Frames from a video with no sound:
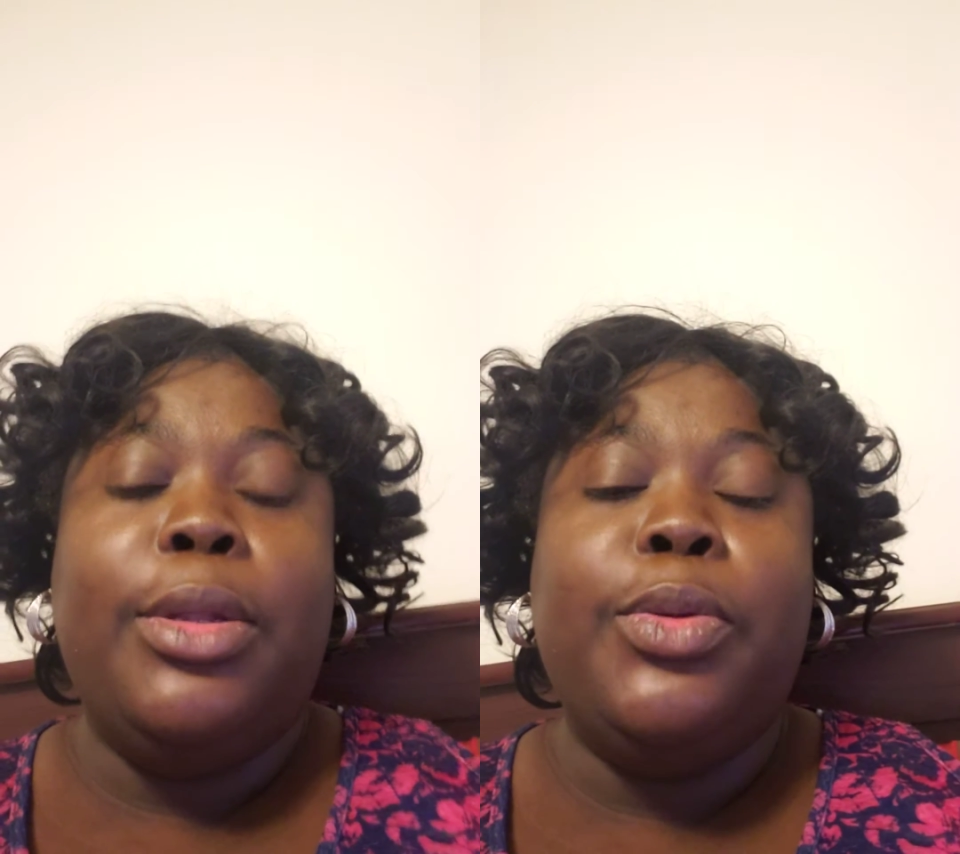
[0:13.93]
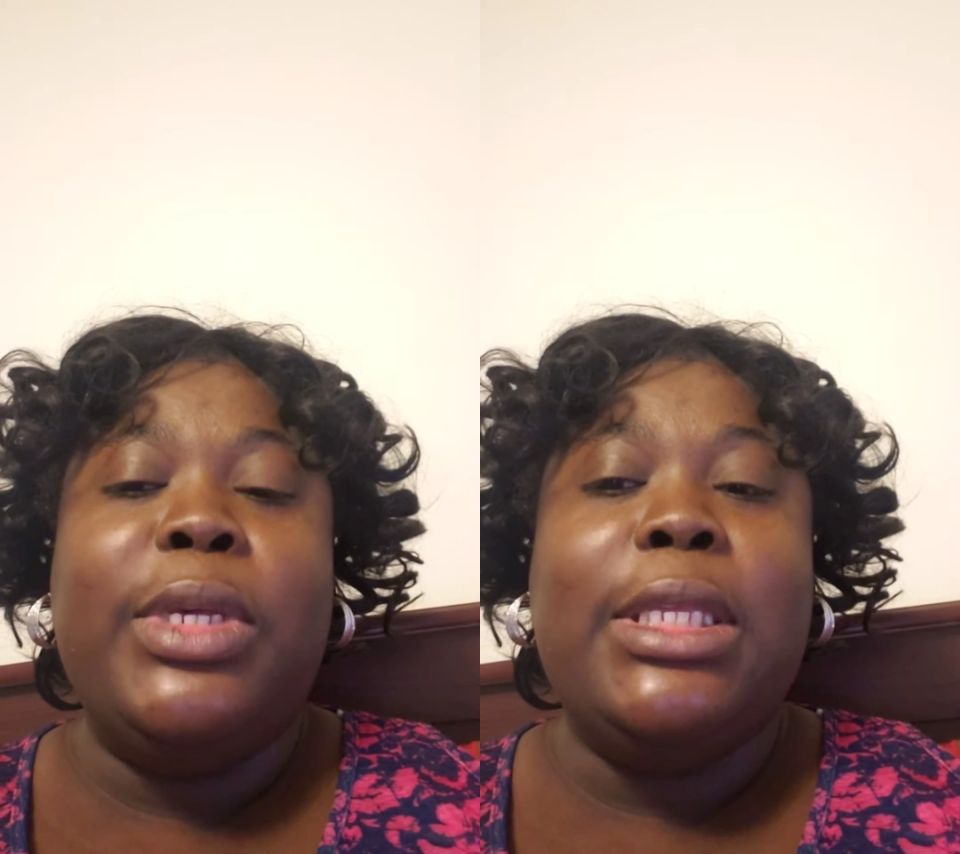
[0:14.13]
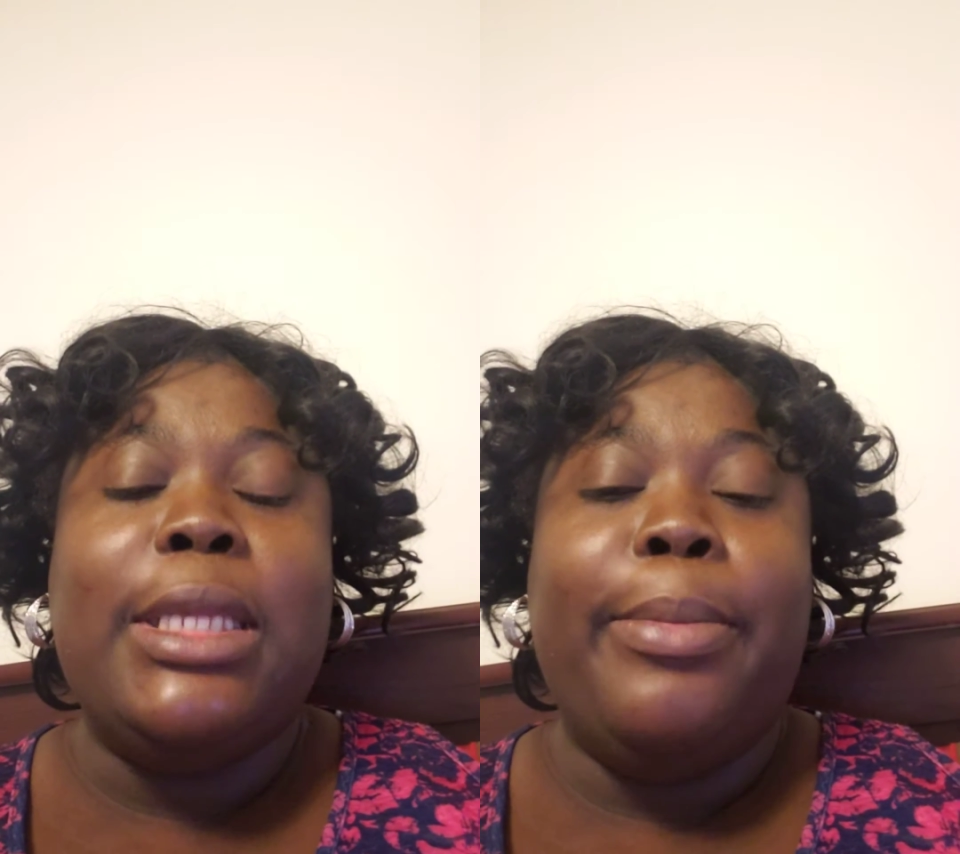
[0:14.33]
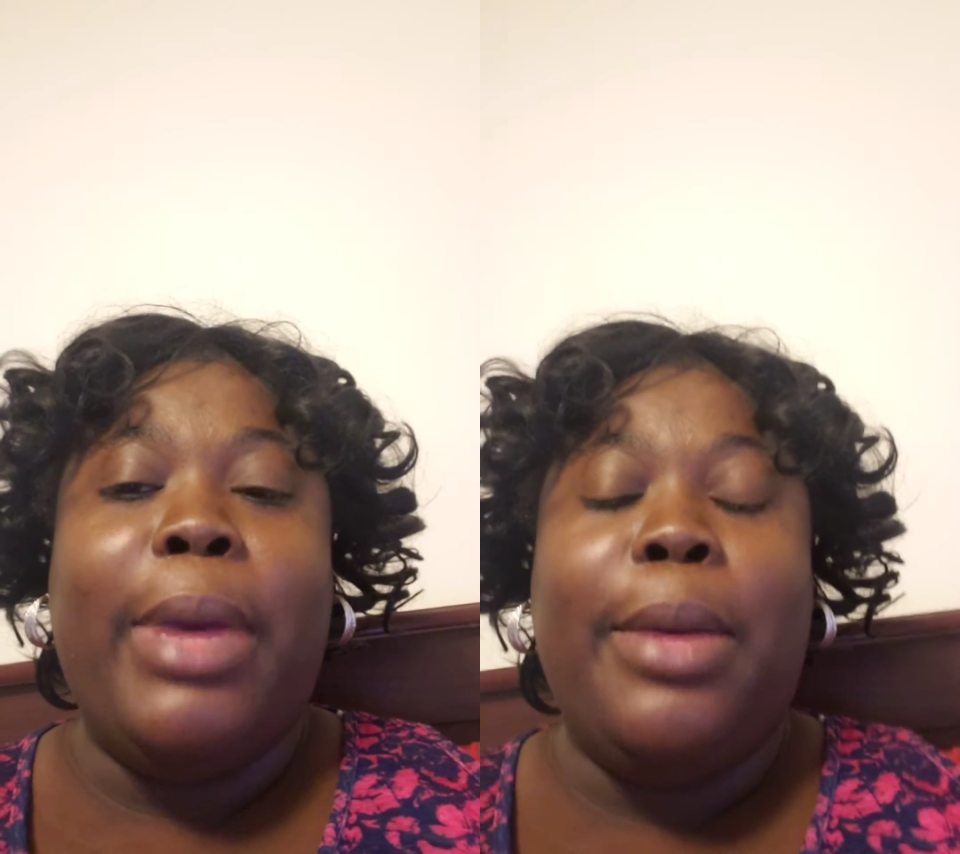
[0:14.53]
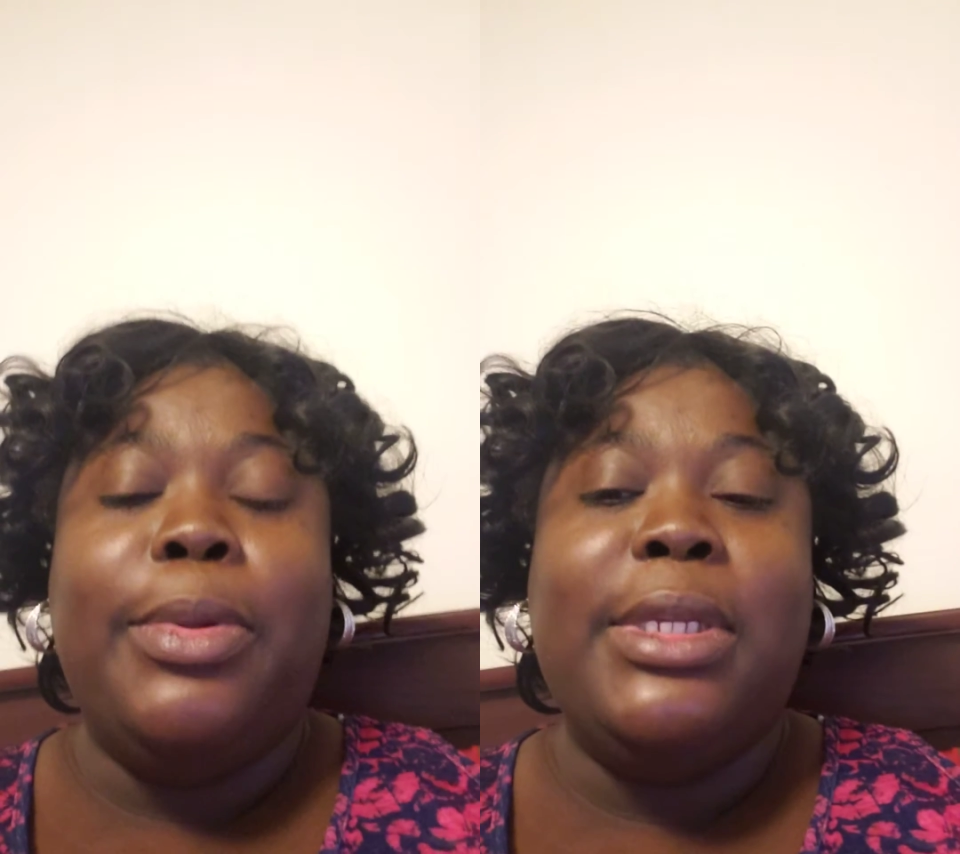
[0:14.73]
doing some
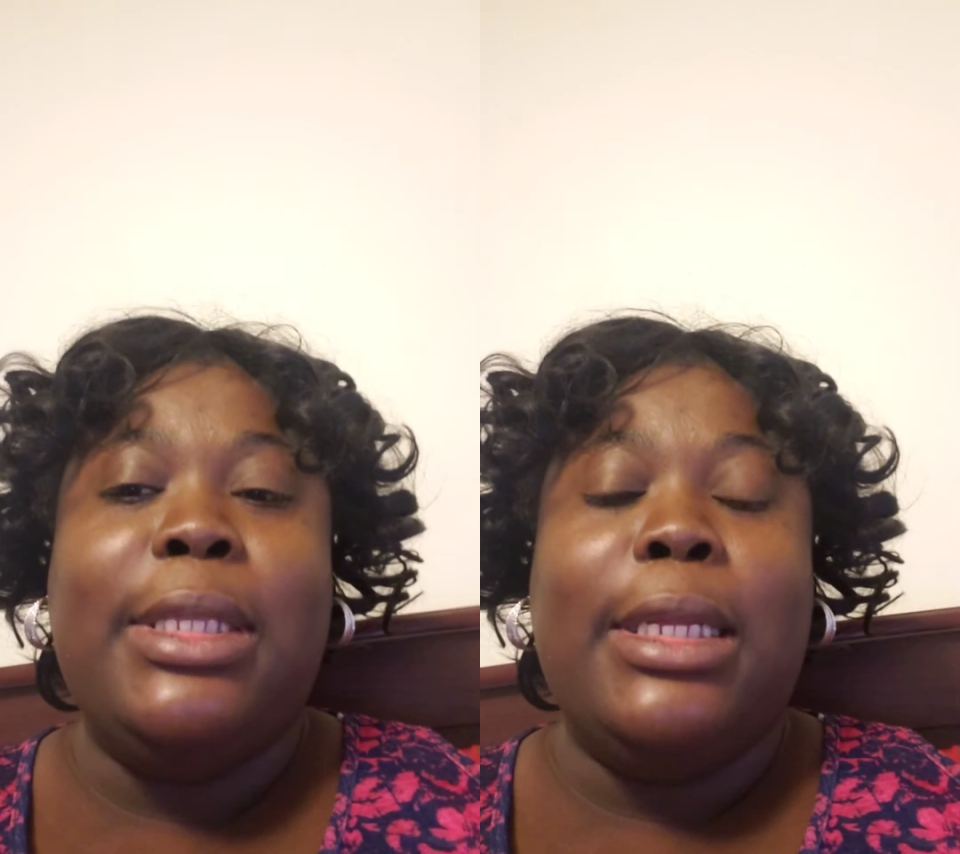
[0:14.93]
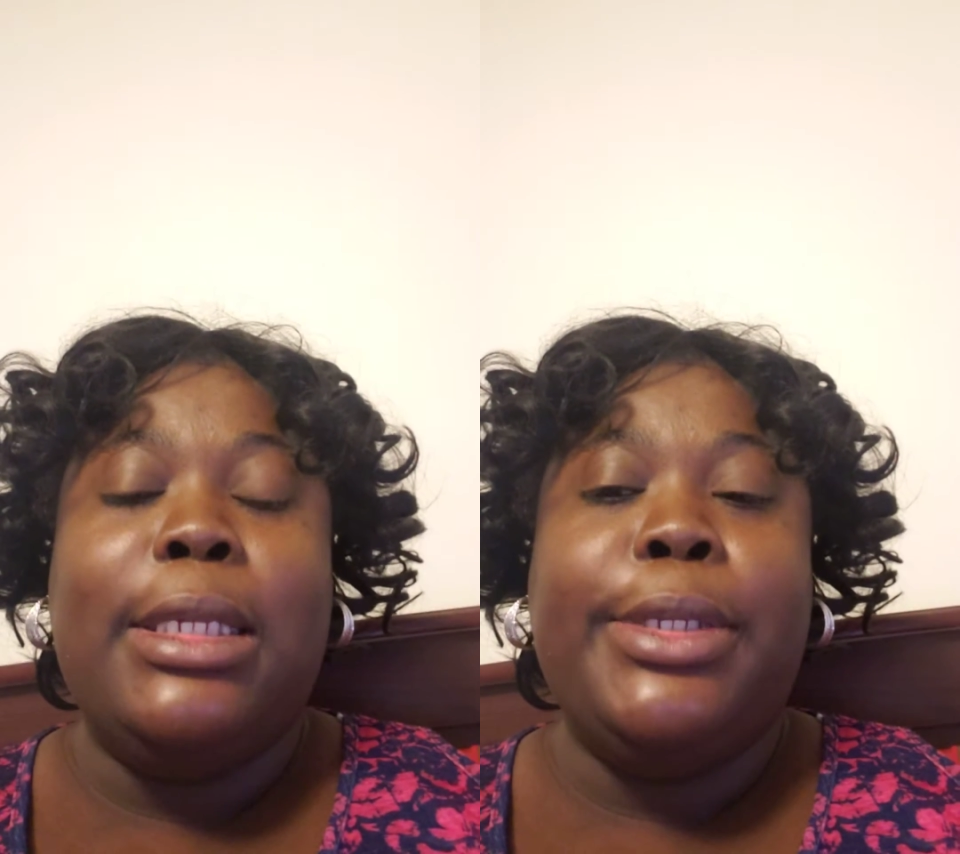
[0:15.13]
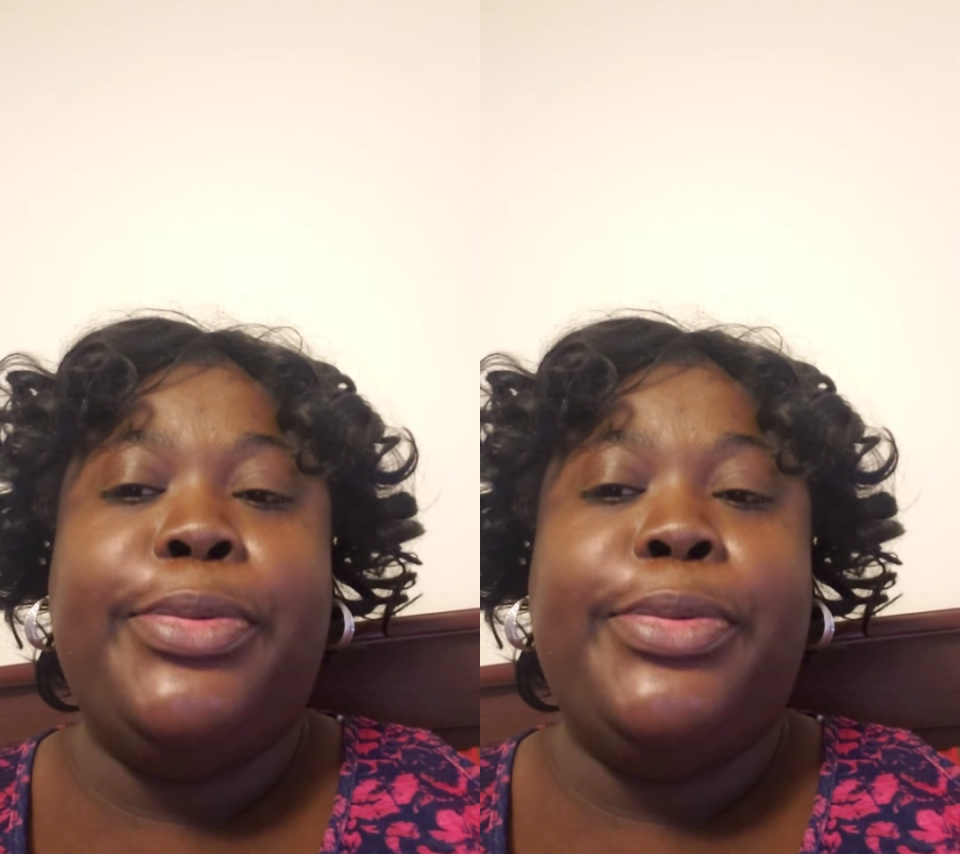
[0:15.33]
Bible studies